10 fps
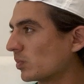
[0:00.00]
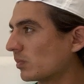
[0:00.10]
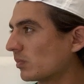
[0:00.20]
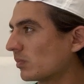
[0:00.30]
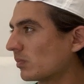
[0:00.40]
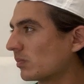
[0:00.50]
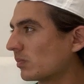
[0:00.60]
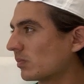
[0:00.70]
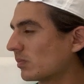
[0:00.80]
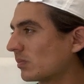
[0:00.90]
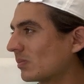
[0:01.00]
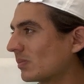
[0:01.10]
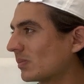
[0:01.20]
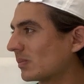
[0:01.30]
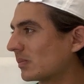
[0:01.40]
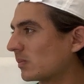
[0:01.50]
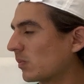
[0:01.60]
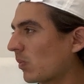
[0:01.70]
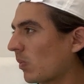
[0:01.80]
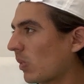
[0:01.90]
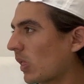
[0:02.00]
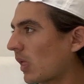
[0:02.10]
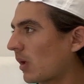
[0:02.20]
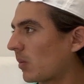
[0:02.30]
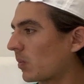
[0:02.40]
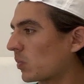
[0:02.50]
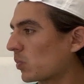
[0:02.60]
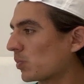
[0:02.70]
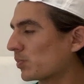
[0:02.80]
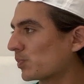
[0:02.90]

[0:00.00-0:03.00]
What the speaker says: (not speaking)